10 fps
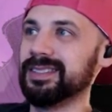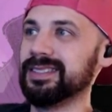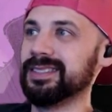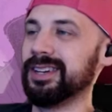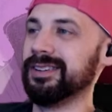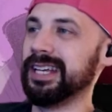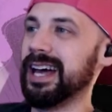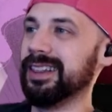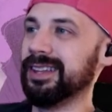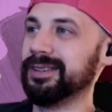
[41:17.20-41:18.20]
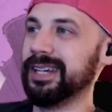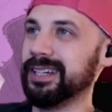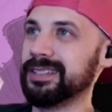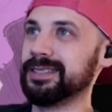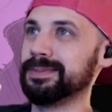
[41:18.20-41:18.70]
So he got low
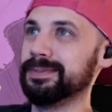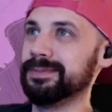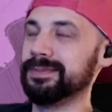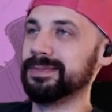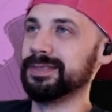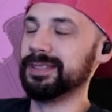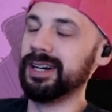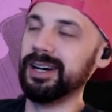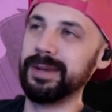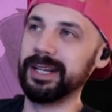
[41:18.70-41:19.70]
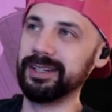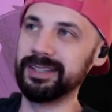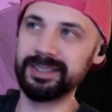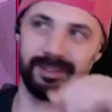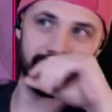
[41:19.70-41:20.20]
dice. Oh my goodness,
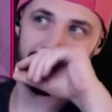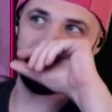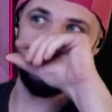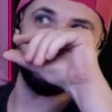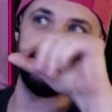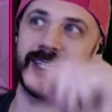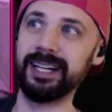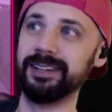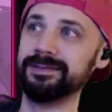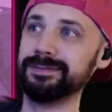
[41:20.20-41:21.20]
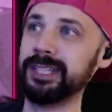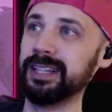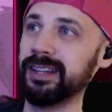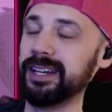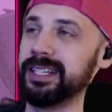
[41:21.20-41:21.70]
so I'm actually kind of
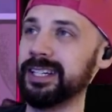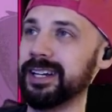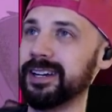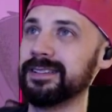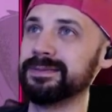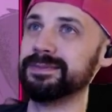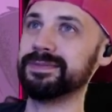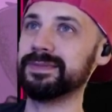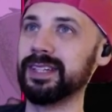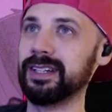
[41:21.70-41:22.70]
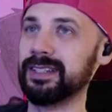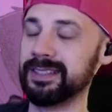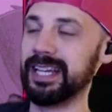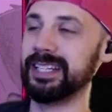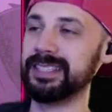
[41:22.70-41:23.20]
getting lucky here. Because
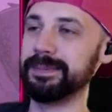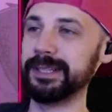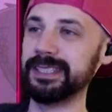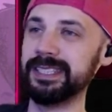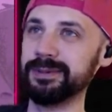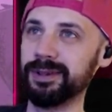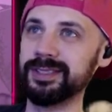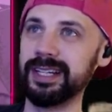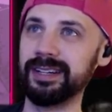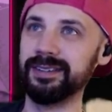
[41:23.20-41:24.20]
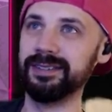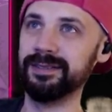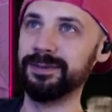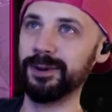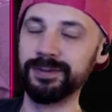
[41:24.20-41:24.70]
again, typically he rolls like
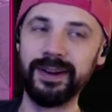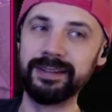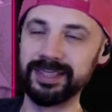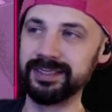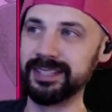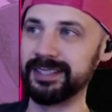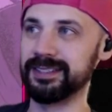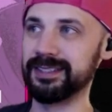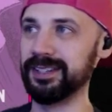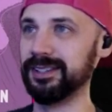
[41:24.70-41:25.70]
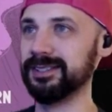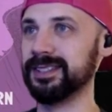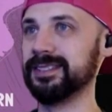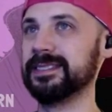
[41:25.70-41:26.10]
4 5s and 6s on those.